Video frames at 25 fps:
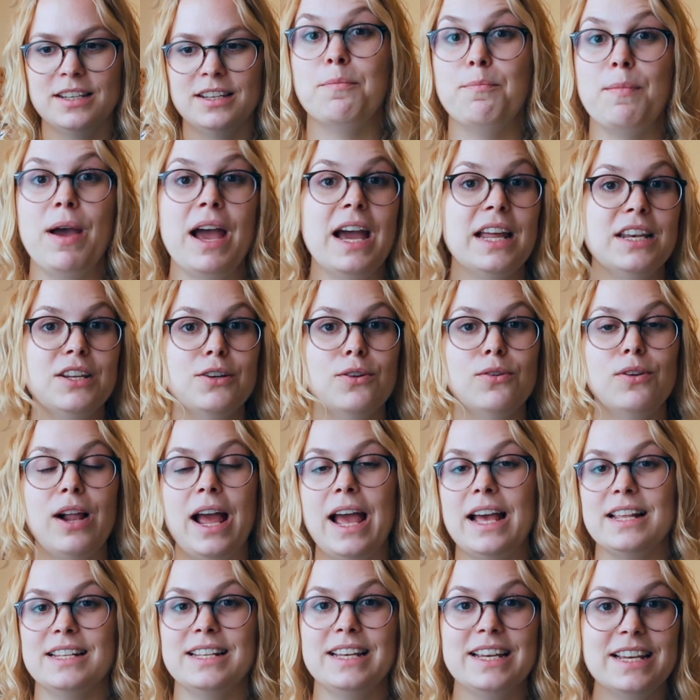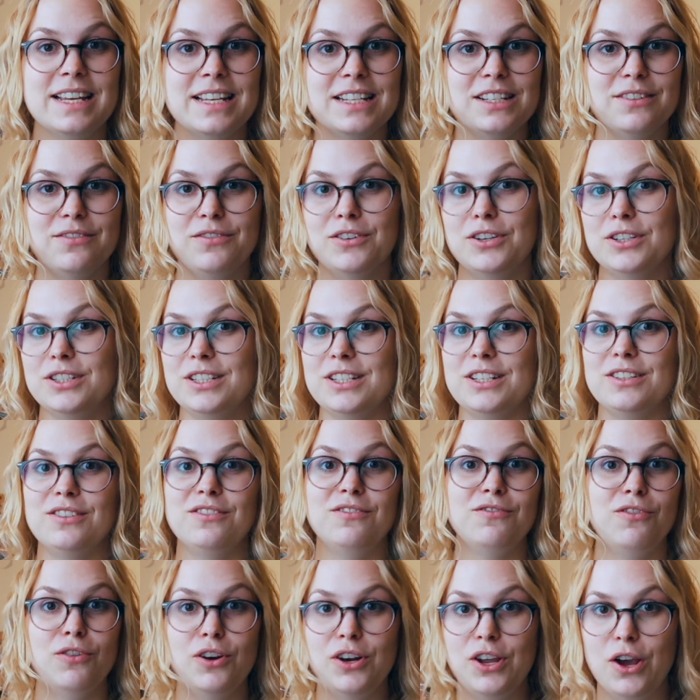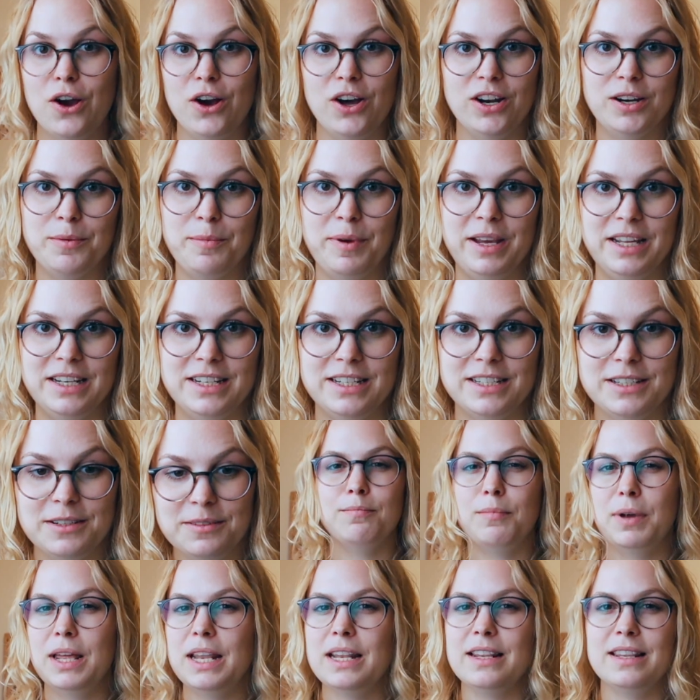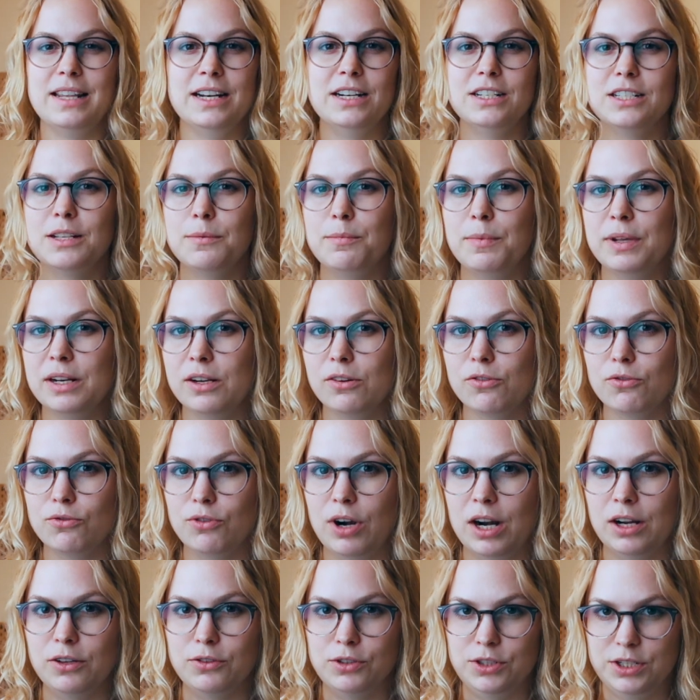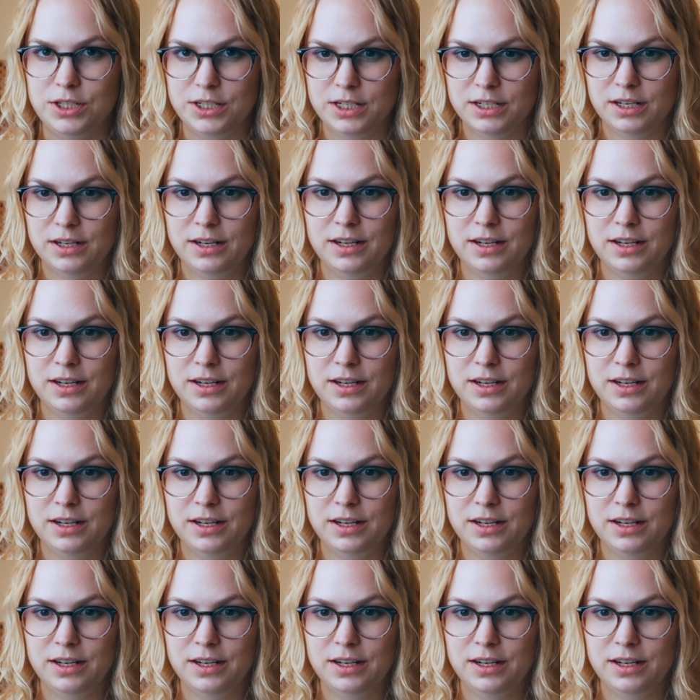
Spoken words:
Manual as is versus fully automated. But there's a middle ground.